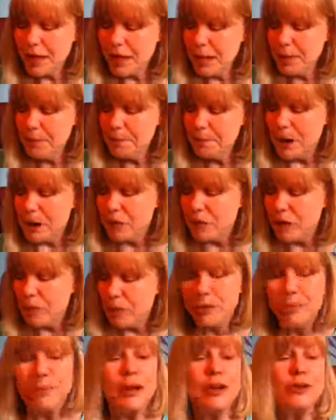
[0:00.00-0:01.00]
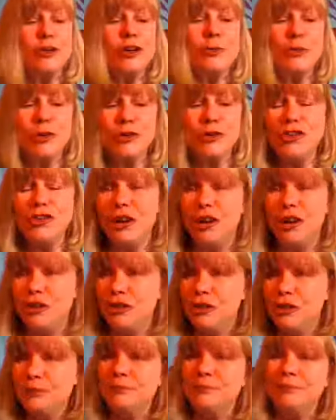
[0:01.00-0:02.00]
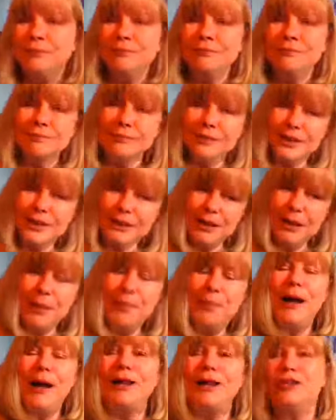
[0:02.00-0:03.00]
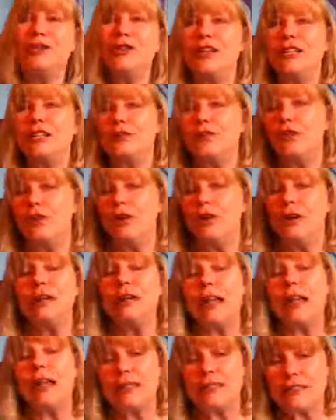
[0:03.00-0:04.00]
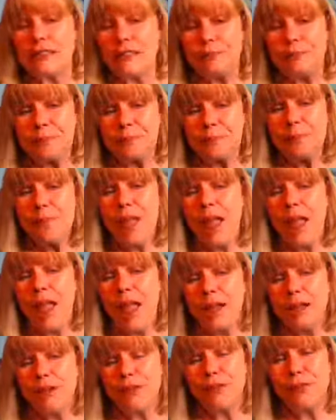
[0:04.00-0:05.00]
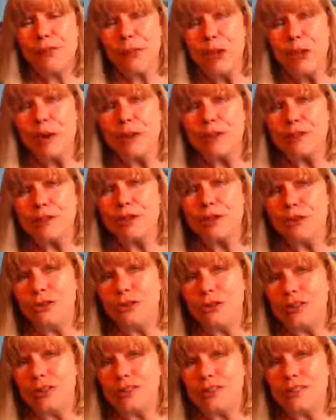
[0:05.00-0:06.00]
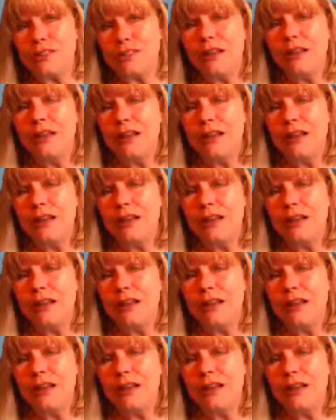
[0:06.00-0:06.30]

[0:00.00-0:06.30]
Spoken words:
power up with my turbocharge. Apologize for Lexi. I have 3 rescue dogs.